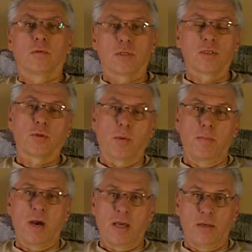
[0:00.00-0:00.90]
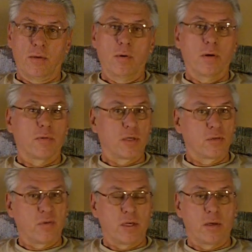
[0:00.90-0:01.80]
Just to remind you, this
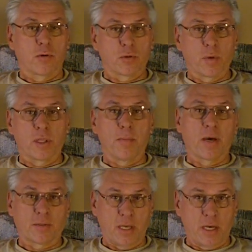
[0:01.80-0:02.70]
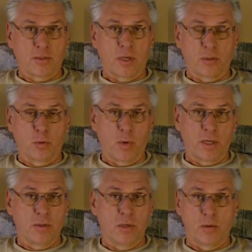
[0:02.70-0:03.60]
video is really about the
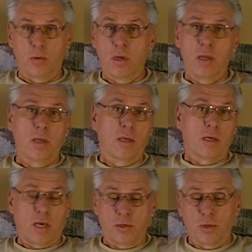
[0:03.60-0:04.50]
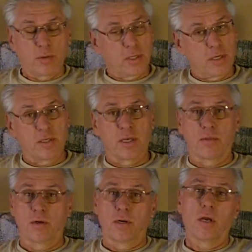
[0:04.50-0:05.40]
SR-22. I showed you these
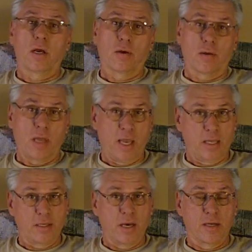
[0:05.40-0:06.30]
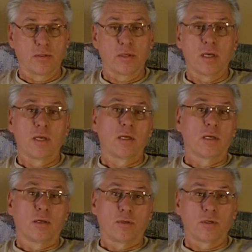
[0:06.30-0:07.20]
other handguns,
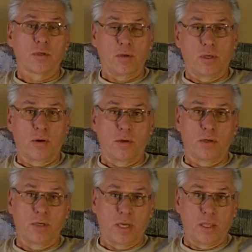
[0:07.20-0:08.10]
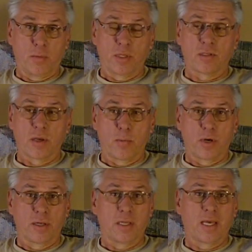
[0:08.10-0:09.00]
just so you know you're dealing with
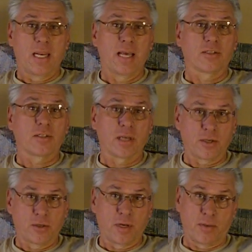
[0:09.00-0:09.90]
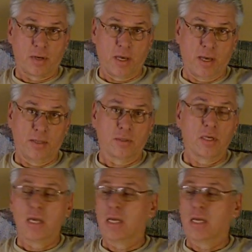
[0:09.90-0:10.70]
someone that has touched other guns.